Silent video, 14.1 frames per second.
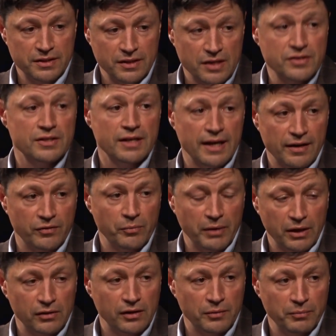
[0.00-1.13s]
doesn't have a
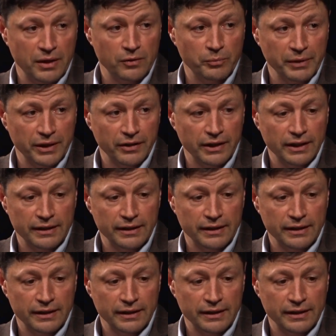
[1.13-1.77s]
metal-on-metal bearing.